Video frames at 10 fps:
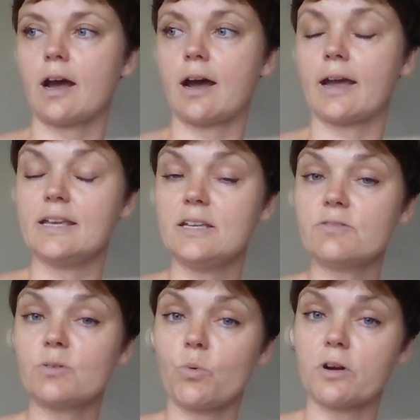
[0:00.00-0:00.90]
I
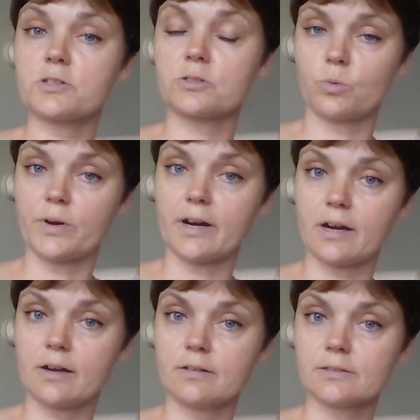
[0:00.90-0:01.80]
even was
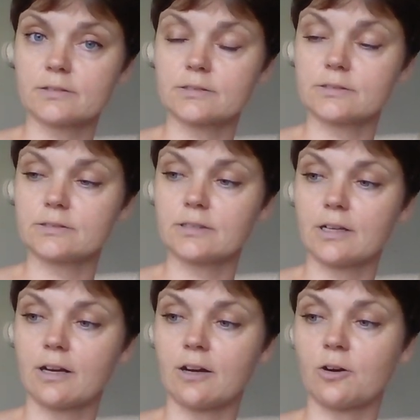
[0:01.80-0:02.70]
aware
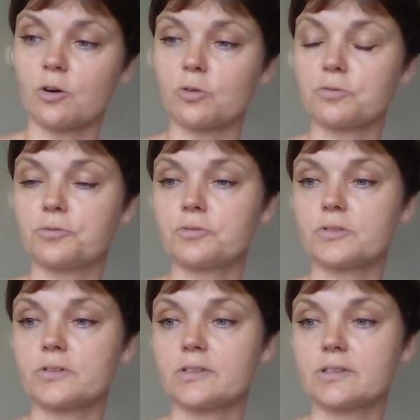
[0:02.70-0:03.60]
of
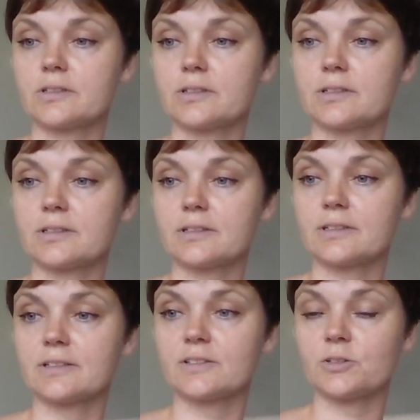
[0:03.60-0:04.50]

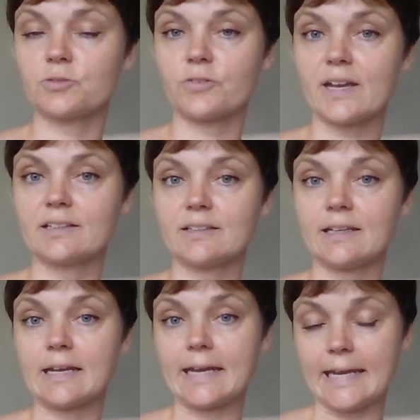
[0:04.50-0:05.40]
the fact
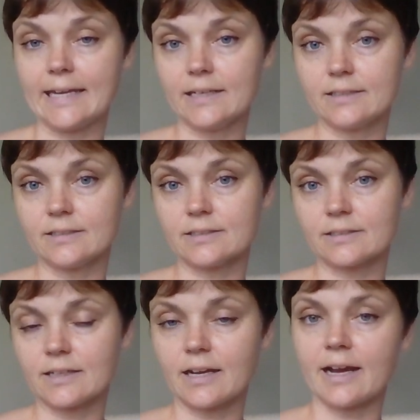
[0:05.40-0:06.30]
that I hated
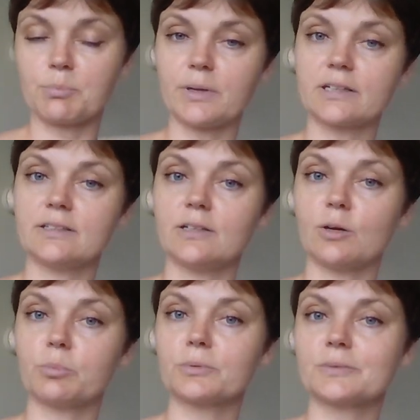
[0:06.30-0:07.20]
I picked it
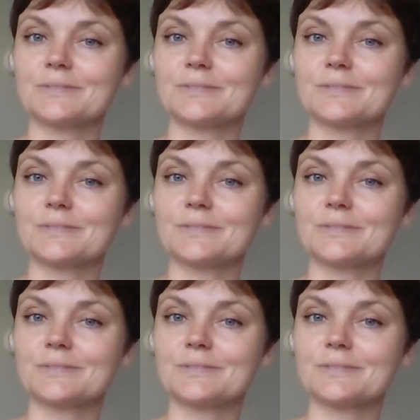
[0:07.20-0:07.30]
up.